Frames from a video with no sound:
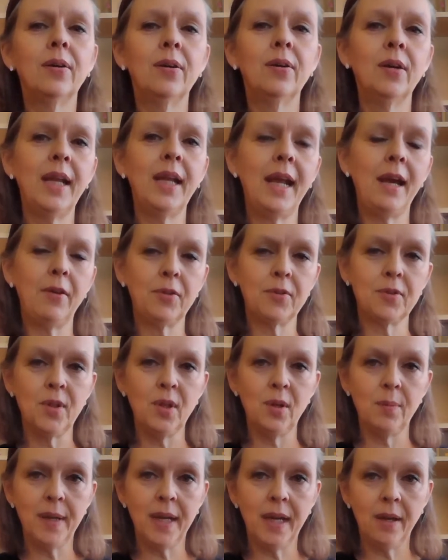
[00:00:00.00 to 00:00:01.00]
and out through
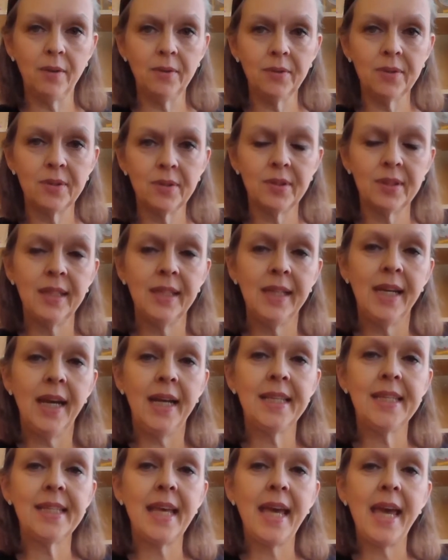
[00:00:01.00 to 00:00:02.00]
your mouth,
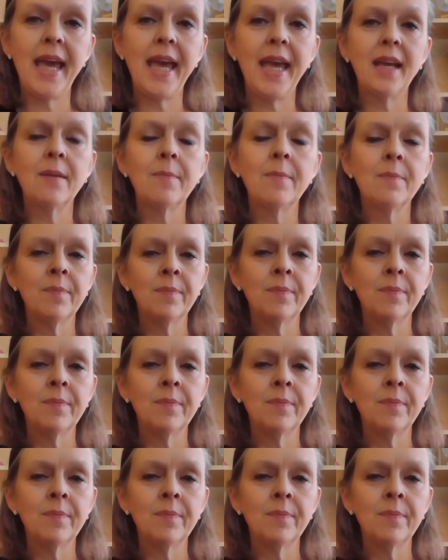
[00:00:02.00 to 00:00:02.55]
and saying,